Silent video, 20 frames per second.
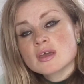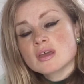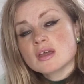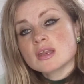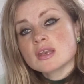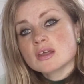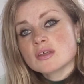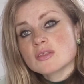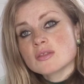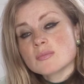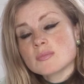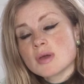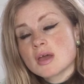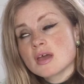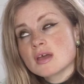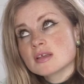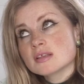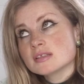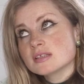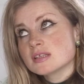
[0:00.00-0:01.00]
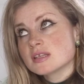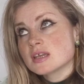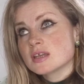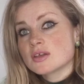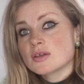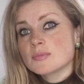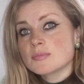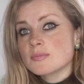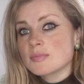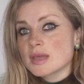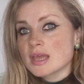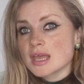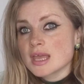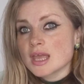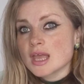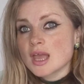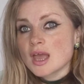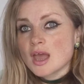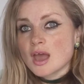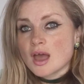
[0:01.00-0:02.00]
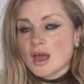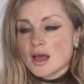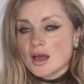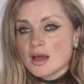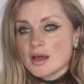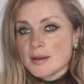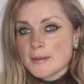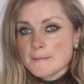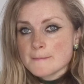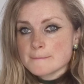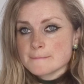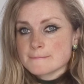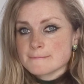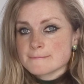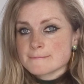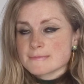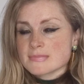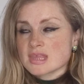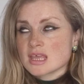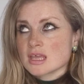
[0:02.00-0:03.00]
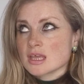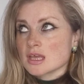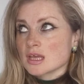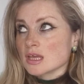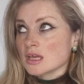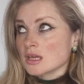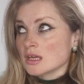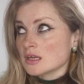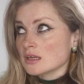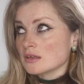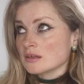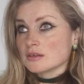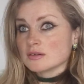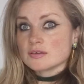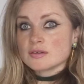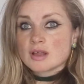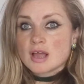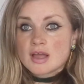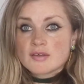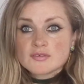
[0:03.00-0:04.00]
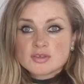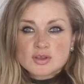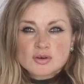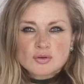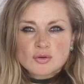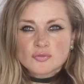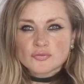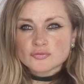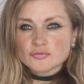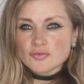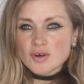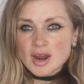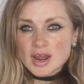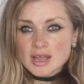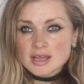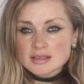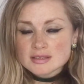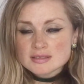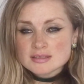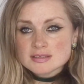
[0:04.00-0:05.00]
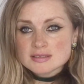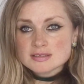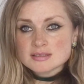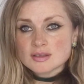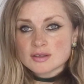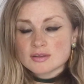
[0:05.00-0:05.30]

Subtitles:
Another person, it could be having a lot of friends.